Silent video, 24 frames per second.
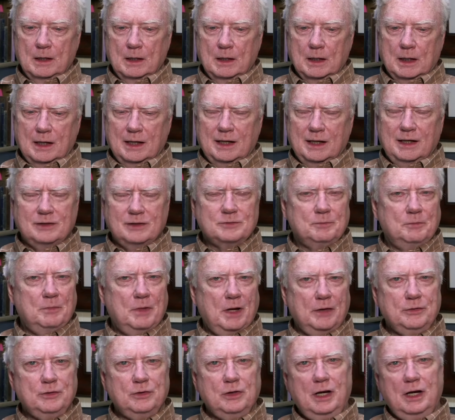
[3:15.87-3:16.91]
Uh, his
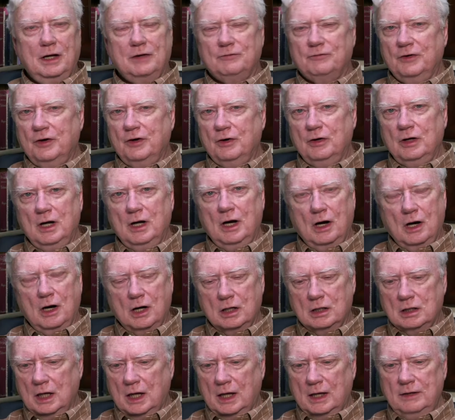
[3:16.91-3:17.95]
mother had a very
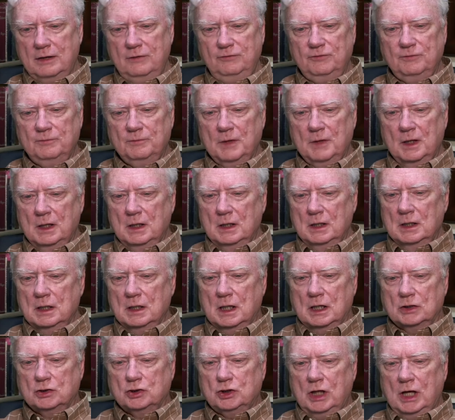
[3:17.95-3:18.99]
hard life.
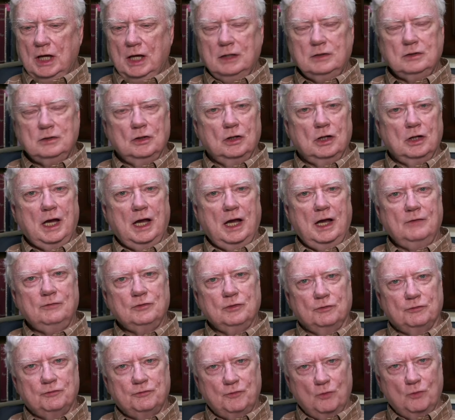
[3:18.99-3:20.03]
She had to look
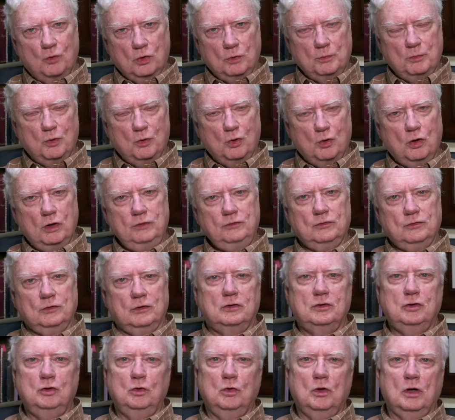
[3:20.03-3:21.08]
after four boys
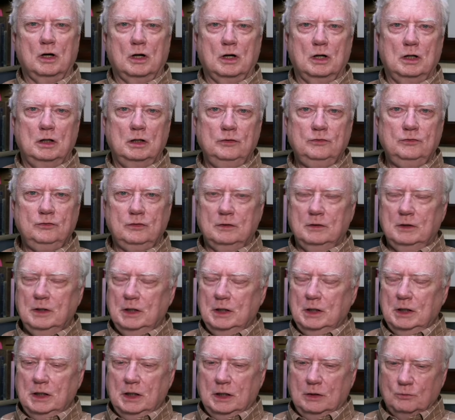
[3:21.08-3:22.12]
and two girls
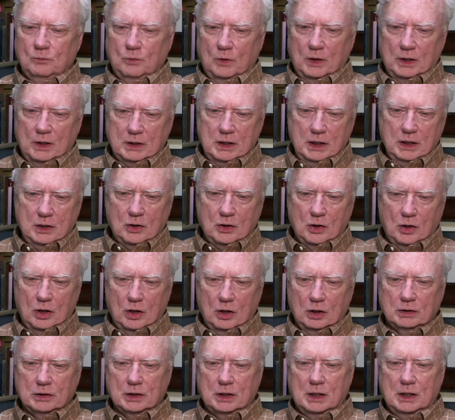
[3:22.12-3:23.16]
in what he
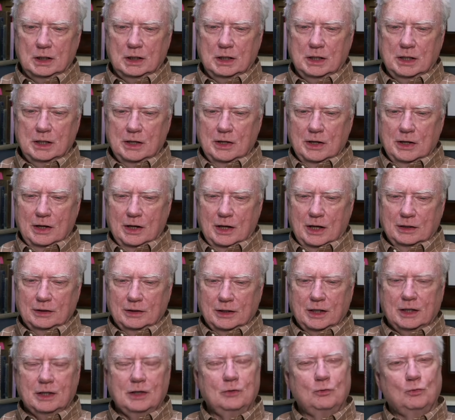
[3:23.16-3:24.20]
called a
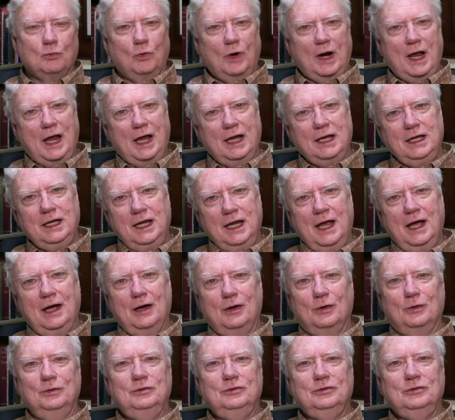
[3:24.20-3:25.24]
little raggy
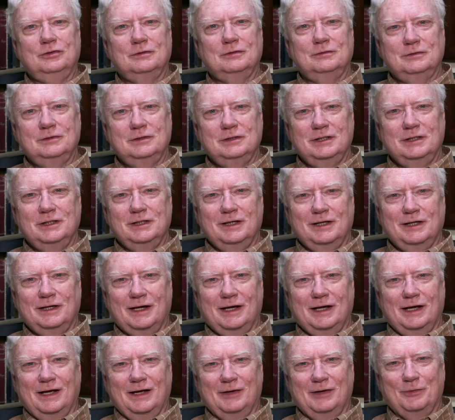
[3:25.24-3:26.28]
house
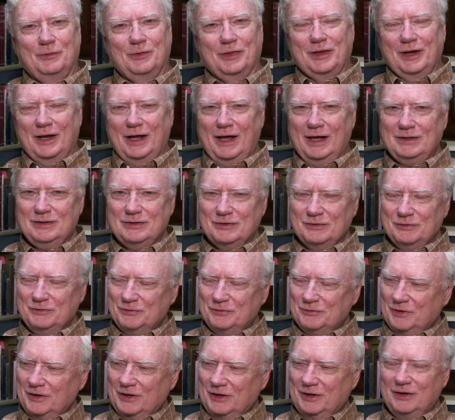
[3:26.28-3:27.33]
uh, with lots of
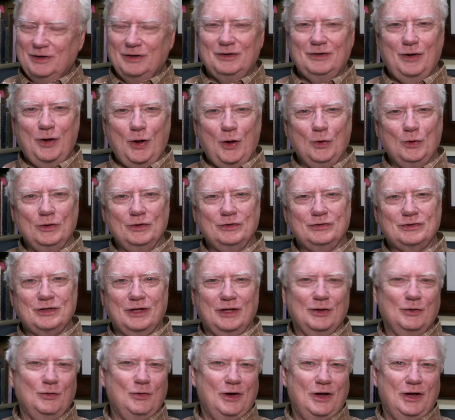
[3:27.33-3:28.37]
holes
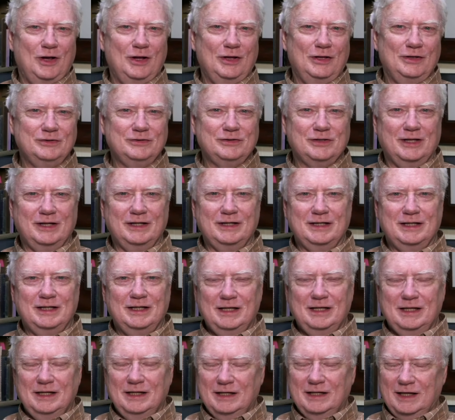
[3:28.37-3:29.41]
in the walls
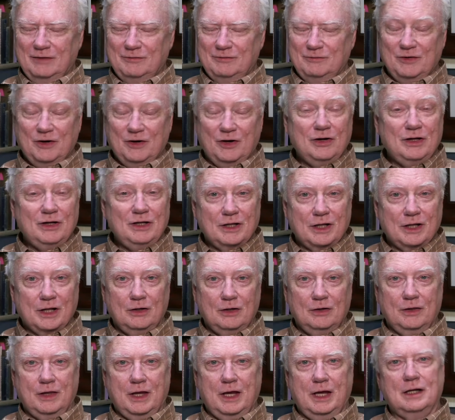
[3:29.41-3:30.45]
and very
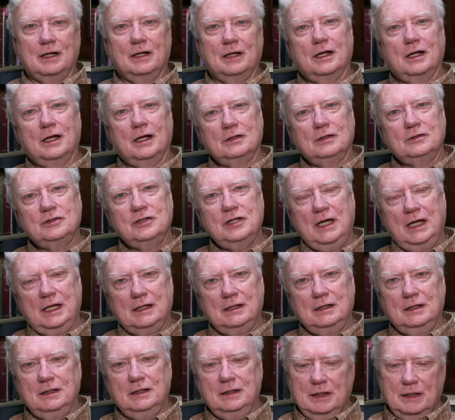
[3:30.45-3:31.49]
little. They had a little
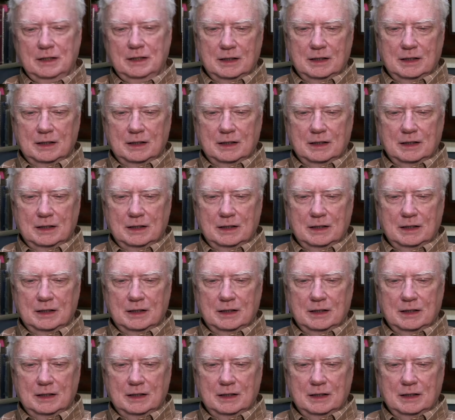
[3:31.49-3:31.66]
tin